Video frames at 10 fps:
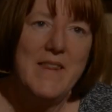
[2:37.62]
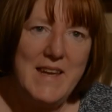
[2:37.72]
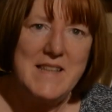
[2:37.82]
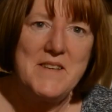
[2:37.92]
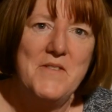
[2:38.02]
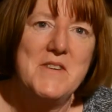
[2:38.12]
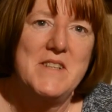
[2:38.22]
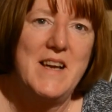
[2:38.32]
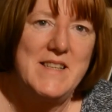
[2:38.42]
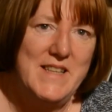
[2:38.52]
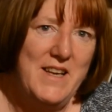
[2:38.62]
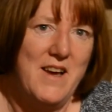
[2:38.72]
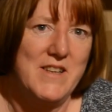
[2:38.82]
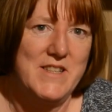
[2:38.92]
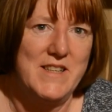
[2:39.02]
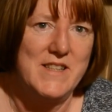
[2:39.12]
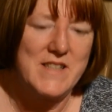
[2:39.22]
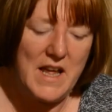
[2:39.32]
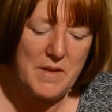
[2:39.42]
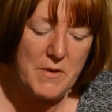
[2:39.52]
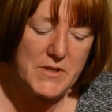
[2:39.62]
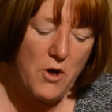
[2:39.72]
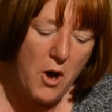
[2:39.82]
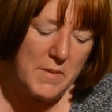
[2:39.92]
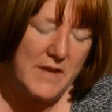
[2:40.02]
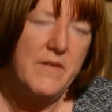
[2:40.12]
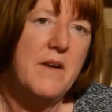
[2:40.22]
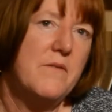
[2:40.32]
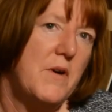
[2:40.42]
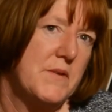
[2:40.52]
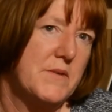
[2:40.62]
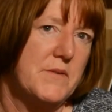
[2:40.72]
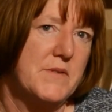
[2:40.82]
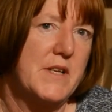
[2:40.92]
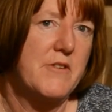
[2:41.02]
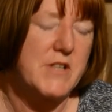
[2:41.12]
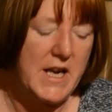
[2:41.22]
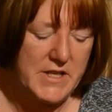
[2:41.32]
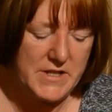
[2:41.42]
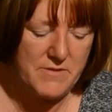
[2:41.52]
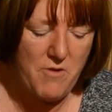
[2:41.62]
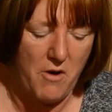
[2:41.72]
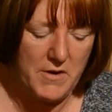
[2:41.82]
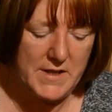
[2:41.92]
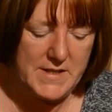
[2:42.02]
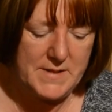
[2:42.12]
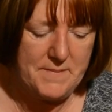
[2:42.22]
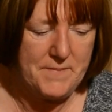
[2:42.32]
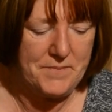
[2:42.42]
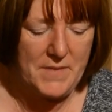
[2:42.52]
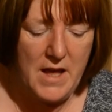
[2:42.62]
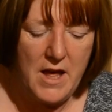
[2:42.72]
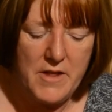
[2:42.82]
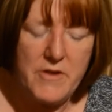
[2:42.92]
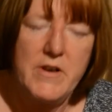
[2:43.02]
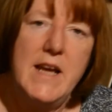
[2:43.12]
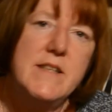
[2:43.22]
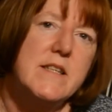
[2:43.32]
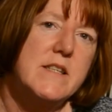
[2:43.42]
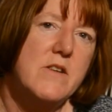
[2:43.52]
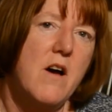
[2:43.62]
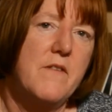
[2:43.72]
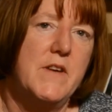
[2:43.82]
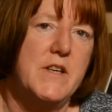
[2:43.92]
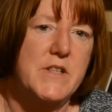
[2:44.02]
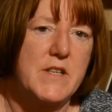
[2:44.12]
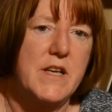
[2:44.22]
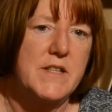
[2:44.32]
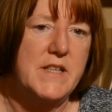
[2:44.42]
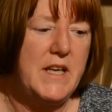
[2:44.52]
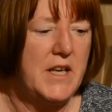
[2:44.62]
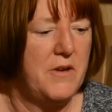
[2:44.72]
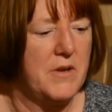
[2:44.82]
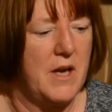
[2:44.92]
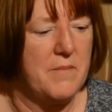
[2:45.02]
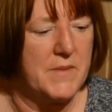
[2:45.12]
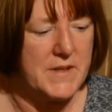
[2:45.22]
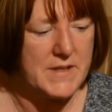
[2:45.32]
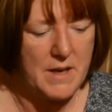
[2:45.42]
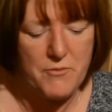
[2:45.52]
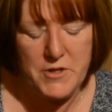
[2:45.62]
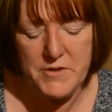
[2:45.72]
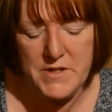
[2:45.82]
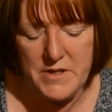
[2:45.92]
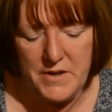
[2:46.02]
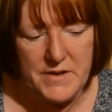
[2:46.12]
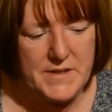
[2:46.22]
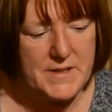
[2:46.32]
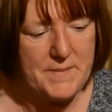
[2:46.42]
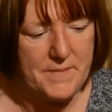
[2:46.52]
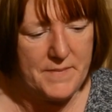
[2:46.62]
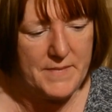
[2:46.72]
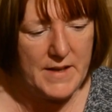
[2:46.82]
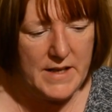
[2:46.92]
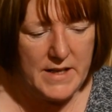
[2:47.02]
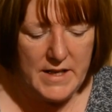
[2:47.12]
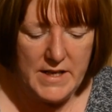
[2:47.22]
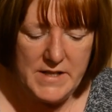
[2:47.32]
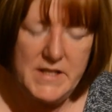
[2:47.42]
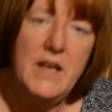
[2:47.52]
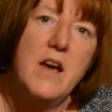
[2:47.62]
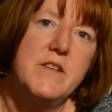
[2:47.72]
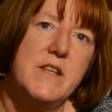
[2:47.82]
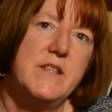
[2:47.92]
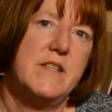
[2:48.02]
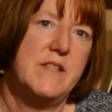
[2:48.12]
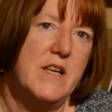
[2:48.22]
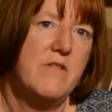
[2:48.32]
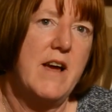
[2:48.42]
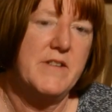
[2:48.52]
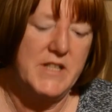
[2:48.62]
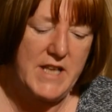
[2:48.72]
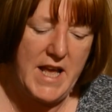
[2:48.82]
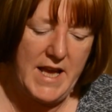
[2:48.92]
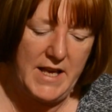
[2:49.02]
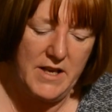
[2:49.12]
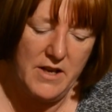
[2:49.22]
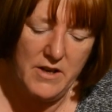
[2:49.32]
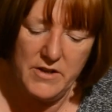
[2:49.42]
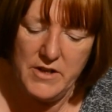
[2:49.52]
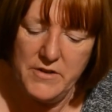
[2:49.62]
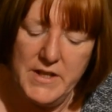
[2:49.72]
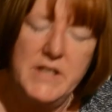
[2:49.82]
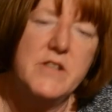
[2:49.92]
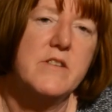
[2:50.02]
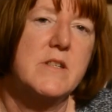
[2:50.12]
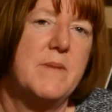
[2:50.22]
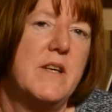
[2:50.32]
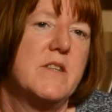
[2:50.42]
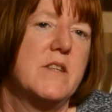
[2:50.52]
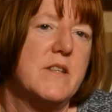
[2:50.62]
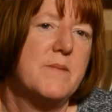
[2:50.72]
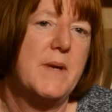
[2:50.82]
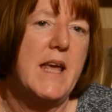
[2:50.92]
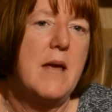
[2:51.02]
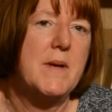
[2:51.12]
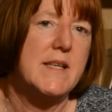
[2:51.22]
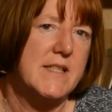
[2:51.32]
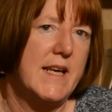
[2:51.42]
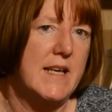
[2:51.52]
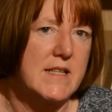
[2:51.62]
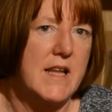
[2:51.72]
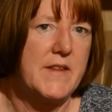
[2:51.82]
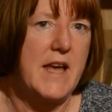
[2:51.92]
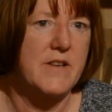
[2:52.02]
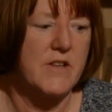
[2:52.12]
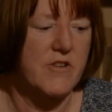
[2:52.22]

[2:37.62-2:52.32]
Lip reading: These are fossilised sea urchins and the most commonly found fossils in Cretaceous rocks. They're related to starfish and sea cucumbers and brittle stars. Sea urchins are still around today, although these 2 species became extinct at the end of the